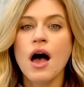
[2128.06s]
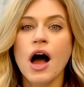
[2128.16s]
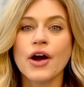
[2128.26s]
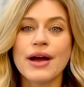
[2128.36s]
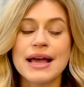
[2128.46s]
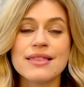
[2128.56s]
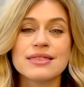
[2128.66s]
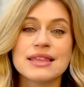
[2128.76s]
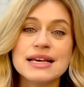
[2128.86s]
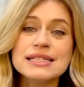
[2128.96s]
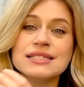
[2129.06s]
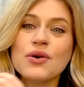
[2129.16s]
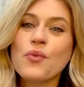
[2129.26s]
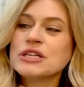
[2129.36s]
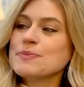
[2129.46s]
All right, this
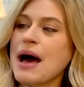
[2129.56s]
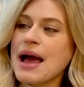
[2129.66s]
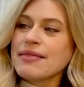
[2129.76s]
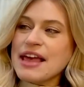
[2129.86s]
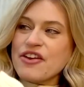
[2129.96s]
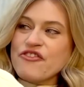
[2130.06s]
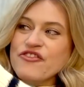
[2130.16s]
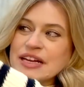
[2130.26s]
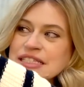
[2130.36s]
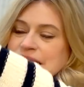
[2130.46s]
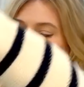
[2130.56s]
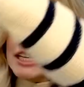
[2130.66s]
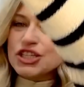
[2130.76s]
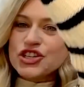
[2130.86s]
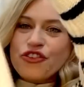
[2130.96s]
was my like
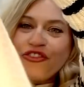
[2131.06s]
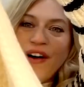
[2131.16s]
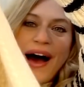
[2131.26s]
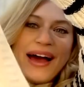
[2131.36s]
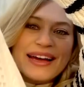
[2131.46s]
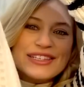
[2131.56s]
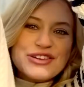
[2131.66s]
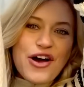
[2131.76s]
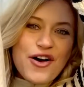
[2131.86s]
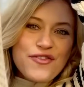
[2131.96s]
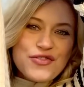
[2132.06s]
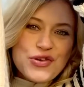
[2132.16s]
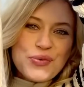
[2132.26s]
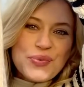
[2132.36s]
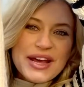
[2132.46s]
vintage find of
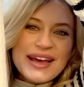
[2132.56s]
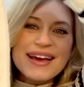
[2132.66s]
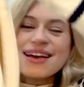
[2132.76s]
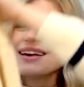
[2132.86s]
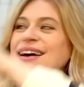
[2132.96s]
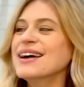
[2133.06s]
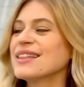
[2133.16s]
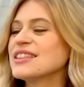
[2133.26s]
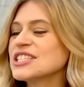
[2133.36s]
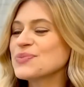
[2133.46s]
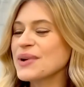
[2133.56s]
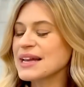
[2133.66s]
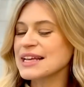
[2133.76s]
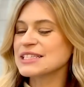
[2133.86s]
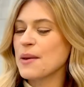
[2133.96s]
the week. This one
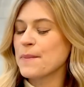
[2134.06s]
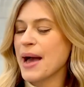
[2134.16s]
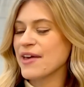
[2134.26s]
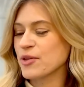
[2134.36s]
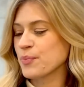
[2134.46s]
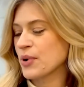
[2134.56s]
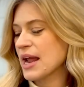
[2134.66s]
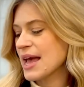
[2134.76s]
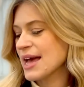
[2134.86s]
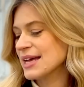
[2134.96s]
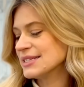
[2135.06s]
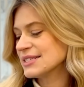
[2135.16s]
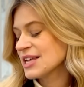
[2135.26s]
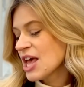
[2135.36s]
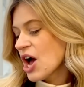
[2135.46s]
is by the
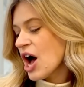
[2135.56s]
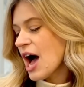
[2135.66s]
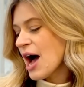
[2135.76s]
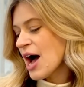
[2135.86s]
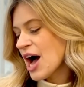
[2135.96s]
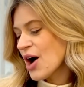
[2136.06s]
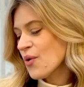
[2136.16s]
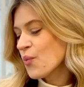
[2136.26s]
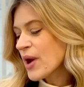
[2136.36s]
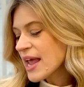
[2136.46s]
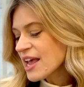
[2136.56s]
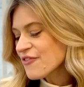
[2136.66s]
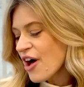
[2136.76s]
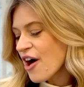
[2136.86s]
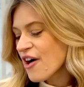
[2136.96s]
brand Weave
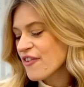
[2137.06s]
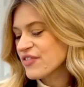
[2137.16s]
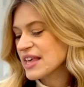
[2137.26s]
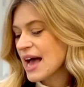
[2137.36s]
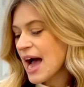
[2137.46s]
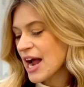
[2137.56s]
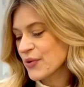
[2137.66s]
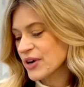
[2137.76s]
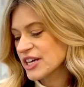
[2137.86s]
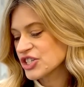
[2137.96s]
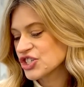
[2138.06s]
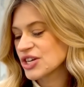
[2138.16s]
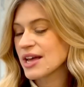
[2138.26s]
of the Irish,